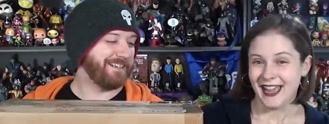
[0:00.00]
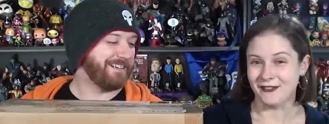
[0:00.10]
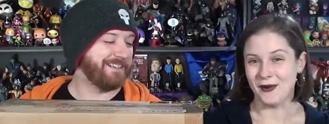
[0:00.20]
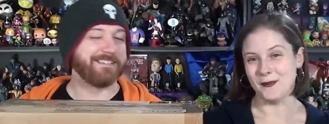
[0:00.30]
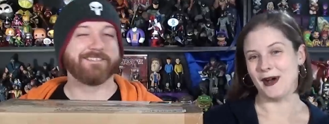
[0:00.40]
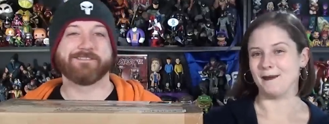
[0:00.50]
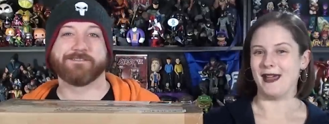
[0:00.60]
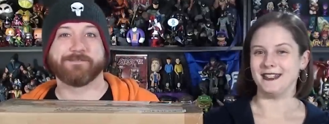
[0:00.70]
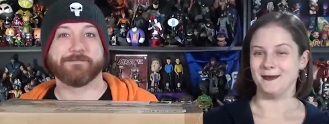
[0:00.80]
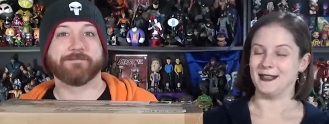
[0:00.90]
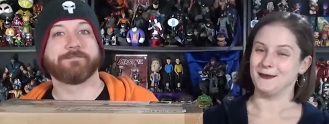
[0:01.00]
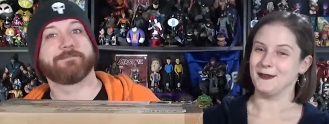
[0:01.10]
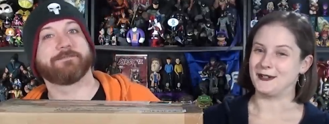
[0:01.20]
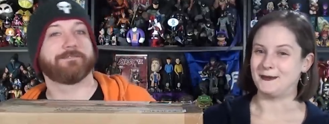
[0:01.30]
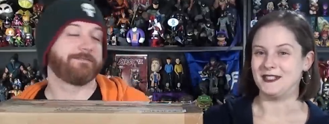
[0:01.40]
Speaker 1: Hey everyone, welcome back to the basement.
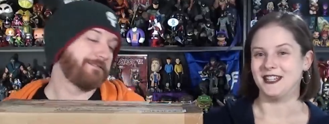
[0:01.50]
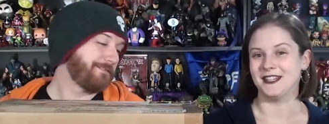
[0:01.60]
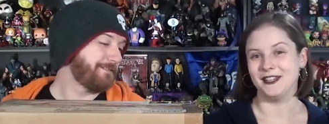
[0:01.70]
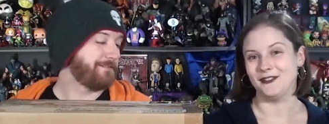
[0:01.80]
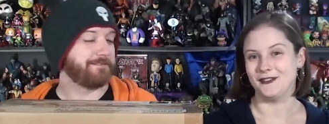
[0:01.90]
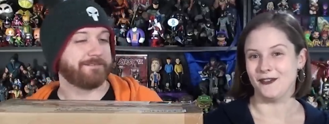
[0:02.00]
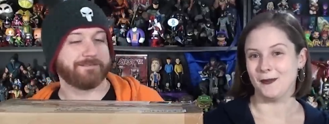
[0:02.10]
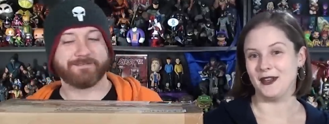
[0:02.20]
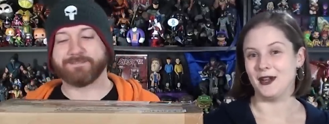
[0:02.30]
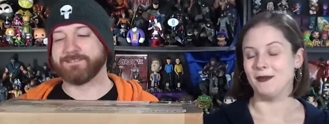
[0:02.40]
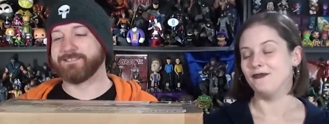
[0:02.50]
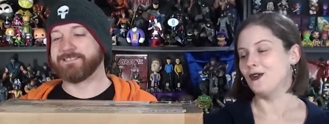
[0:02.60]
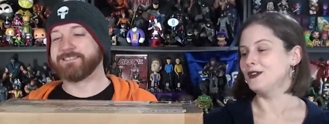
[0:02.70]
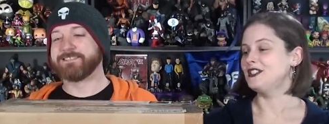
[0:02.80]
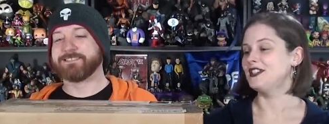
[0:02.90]
Welcome to the channel. If you've never been here
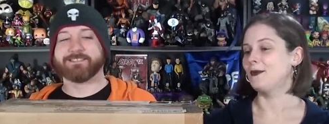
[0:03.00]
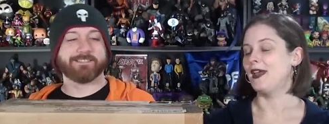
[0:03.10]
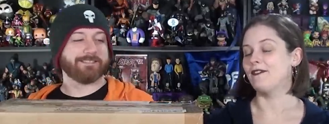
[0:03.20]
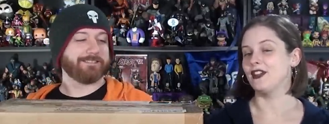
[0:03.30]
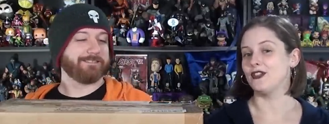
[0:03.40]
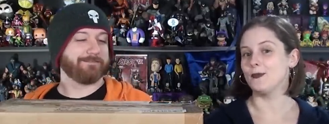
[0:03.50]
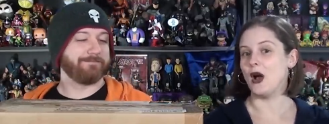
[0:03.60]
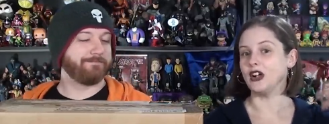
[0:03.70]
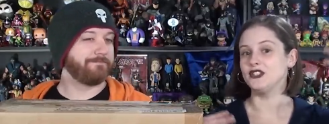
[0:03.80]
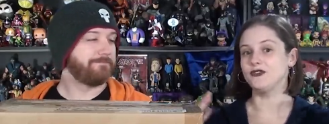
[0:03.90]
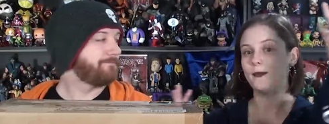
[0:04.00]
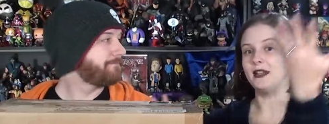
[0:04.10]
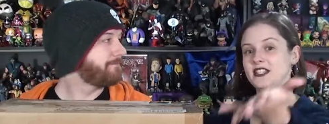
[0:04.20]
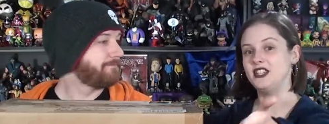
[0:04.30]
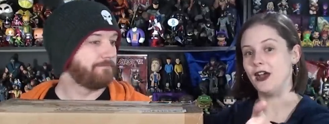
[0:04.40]
before, today we have another box from
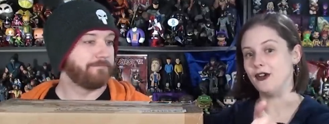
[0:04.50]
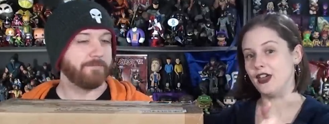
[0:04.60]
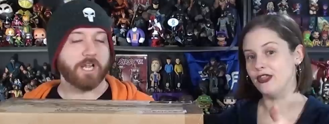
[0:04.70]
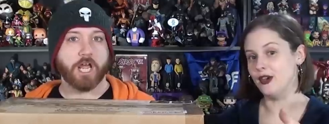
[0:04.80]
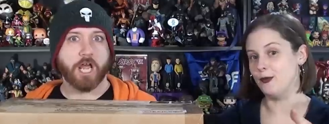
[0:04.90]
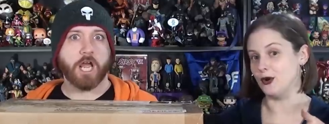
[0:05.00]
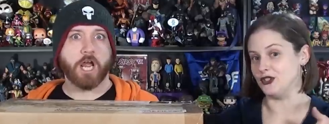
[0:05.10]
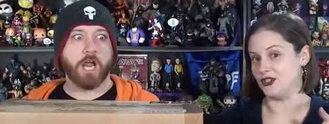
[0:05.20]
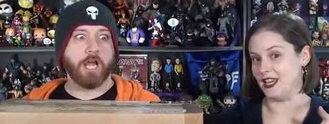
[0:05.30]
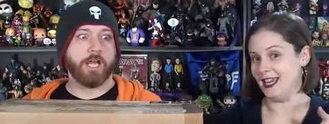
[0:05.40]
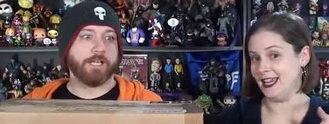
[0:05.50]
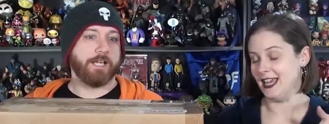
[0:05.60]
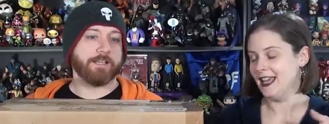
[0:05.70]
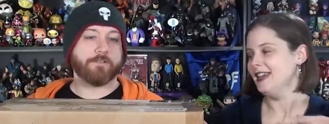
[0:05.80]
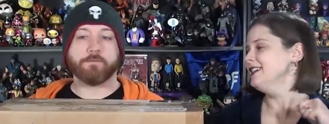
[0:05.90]
Derek the Border Geek.
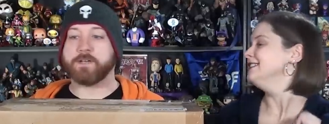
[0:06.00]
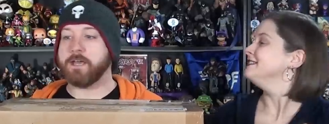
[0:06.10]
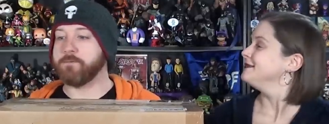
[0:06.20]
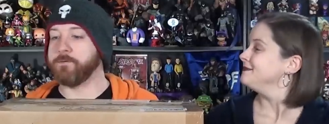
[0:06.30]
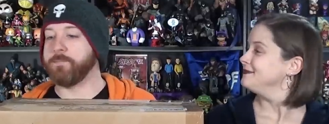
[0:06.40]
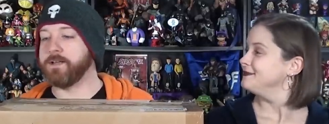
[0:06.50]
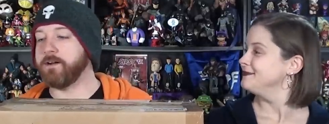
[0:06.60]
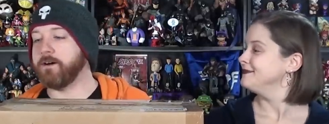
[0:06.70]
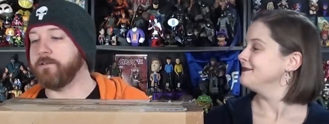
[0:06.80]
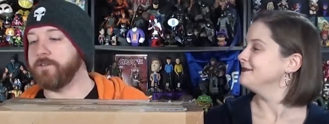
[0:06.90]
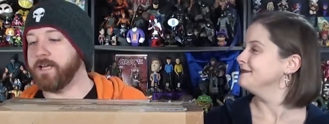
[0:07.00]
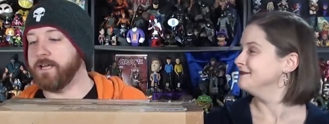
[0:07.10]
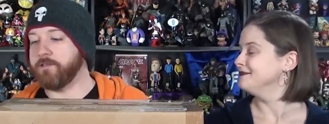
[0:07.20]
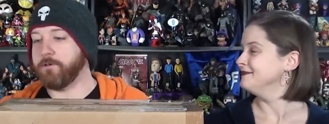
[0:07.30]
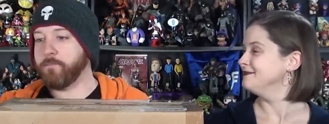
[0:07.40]
Speaker 2: Yeah, this one came as a bit of a
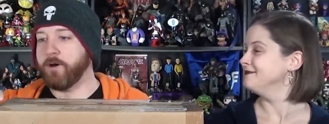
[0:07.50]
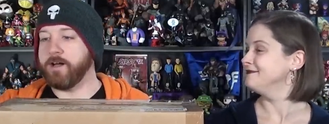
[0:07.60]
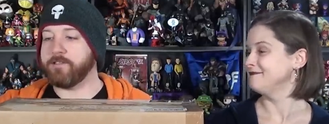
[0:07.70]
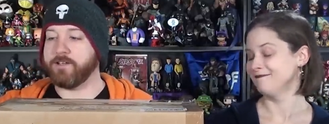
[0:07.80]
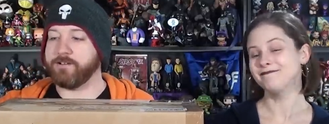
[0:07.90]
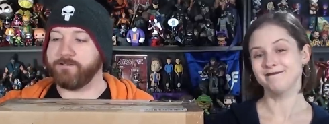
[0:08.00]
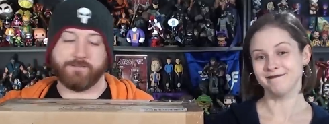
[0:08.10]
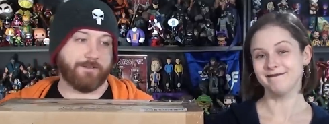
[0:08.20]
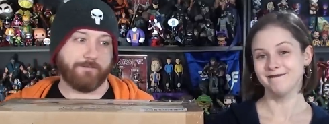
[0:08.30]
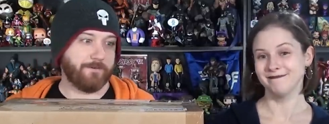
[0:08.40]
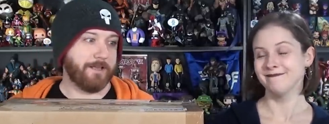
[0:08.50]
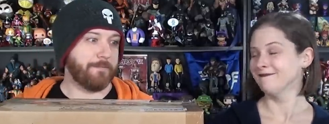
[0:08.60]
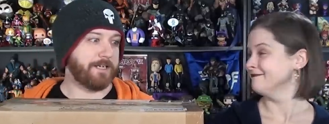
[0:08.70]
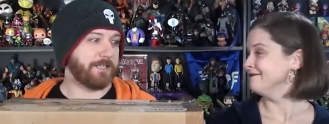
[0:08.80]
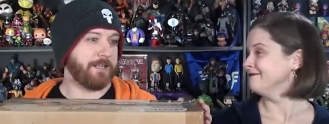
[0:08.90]
surprise. Like he
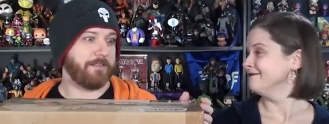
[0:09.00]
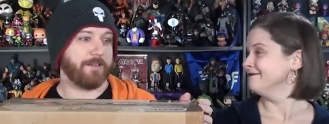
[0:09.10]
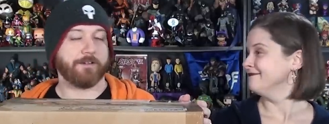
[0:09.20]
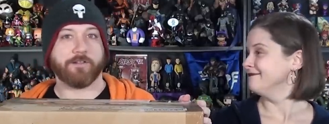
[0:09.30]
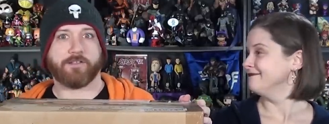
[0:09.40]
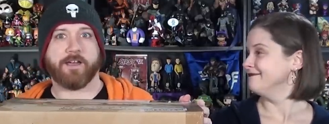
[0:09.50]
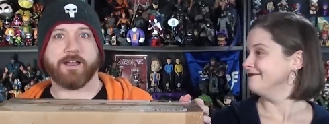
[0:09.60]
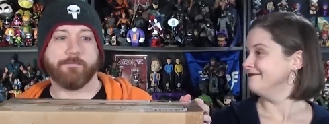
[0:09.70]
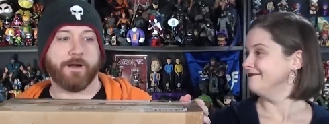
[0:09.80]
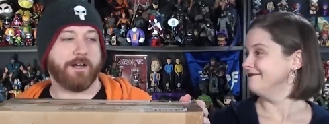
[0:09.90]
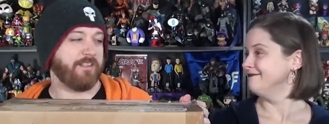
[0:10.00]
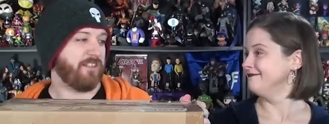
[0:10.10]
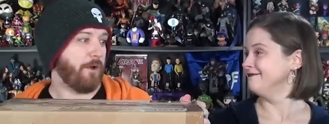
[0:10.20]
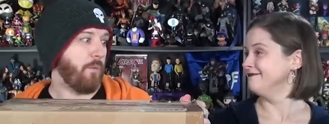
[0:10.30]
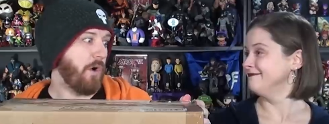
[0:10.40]
mentioned, he sent out a second box. It's
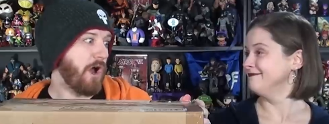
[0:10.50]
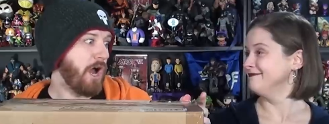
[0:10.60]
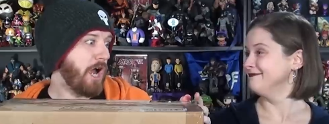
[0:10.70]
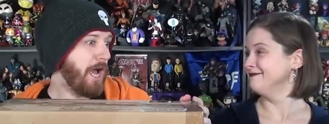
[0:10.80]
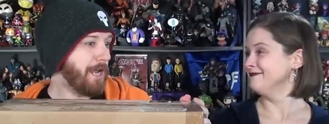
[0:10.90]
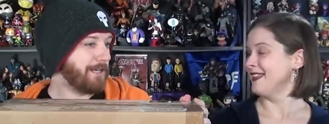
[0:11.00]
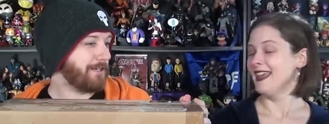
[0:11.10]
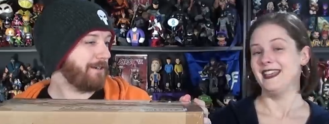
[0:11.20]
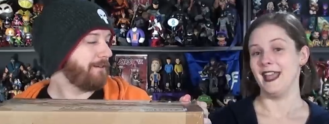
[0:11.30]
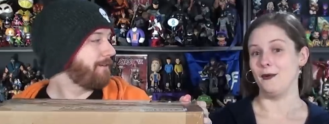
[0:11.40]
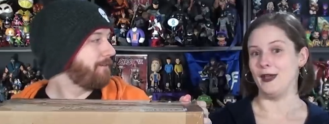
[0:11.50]
like what?
Speaker 1: Yeah,